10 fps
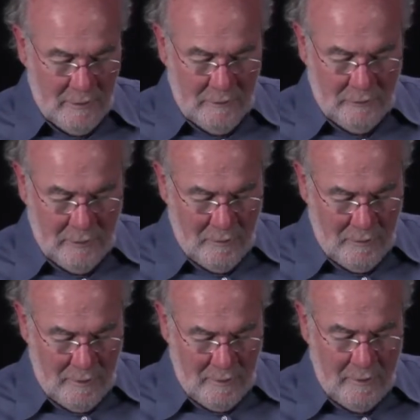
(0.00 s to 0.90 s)
So
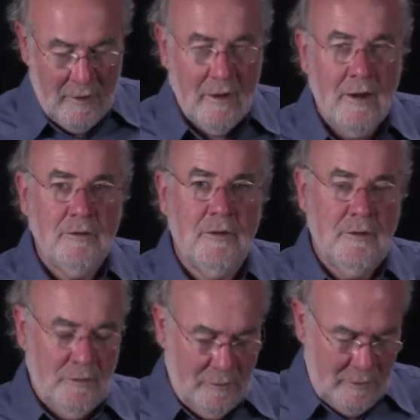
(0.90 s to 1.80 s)
in
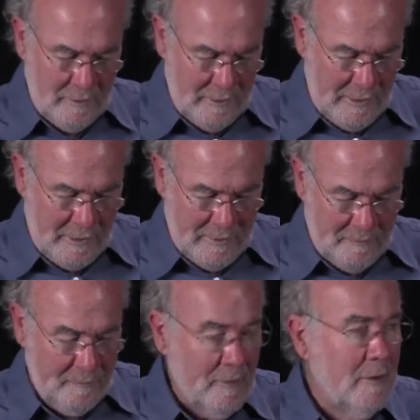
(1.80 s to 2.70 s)
essence,
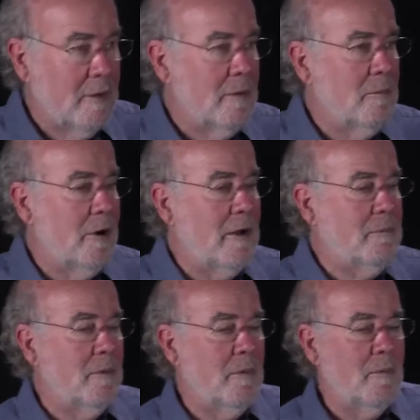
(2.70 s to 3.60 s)
my
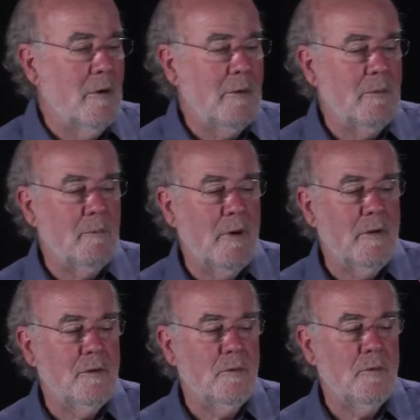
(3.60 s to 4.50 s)

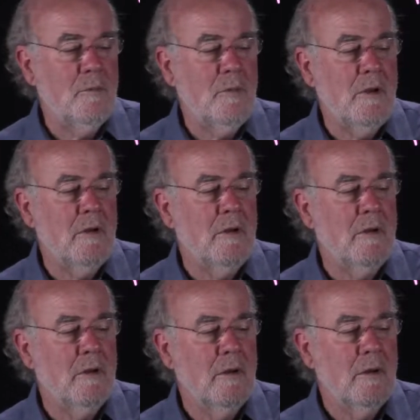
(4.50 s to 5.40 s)
proposal would be
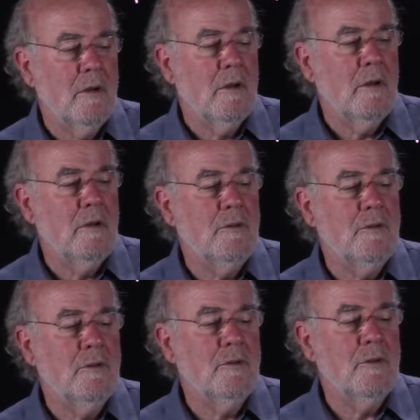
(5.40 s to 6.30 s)
is
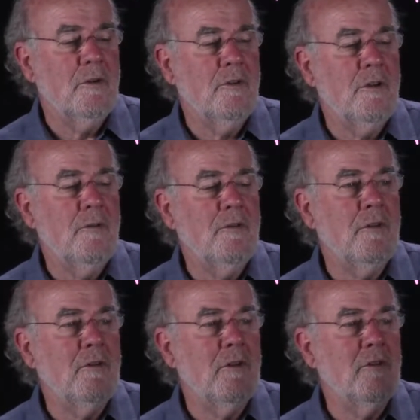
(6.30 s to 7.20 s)
to sort of shift
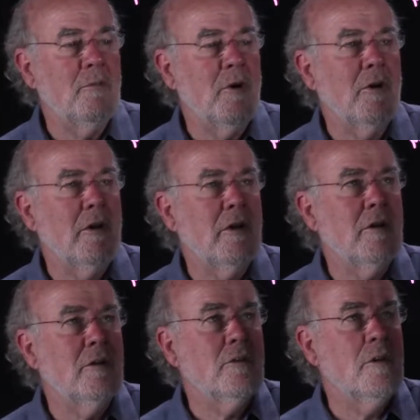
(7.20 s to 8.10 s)
the teacher
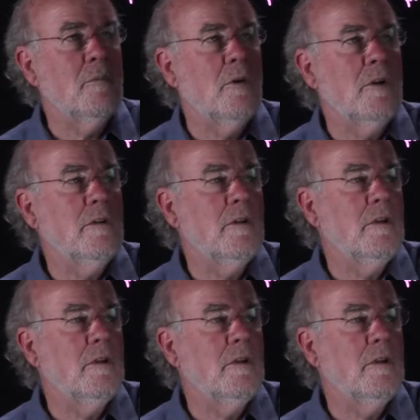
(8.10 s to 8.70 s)
modeling somewhat